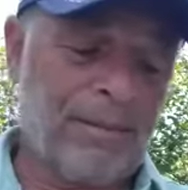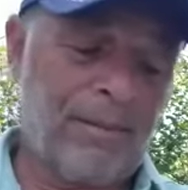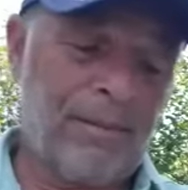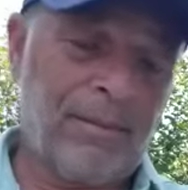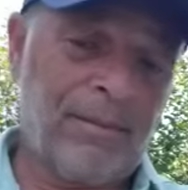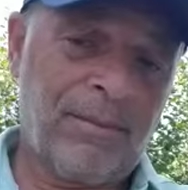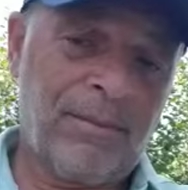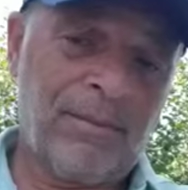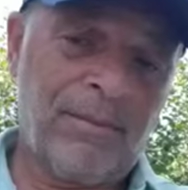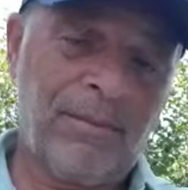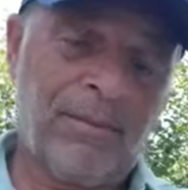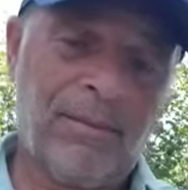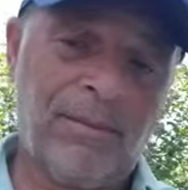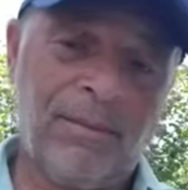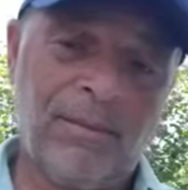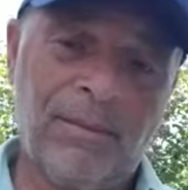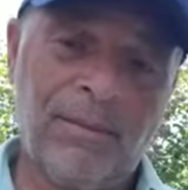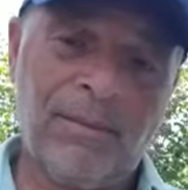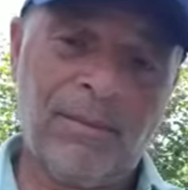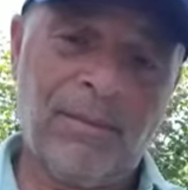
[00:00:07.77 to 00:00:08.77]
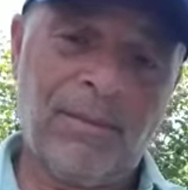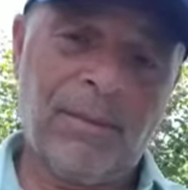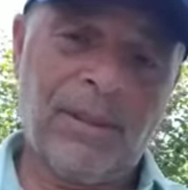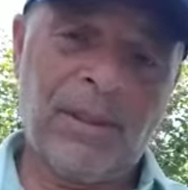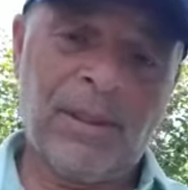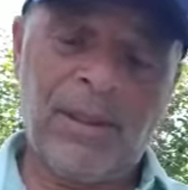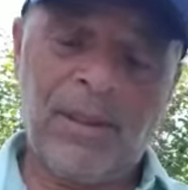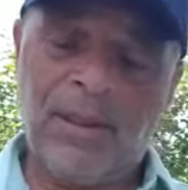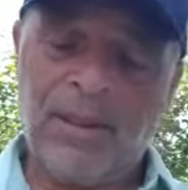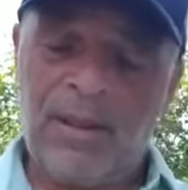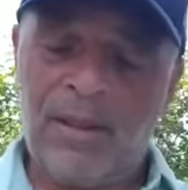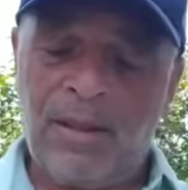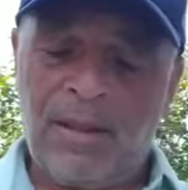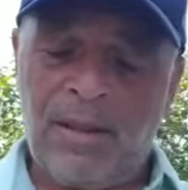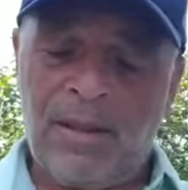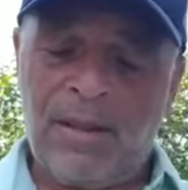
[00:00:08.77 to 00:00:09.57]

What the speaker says: No one is speaking in this clip.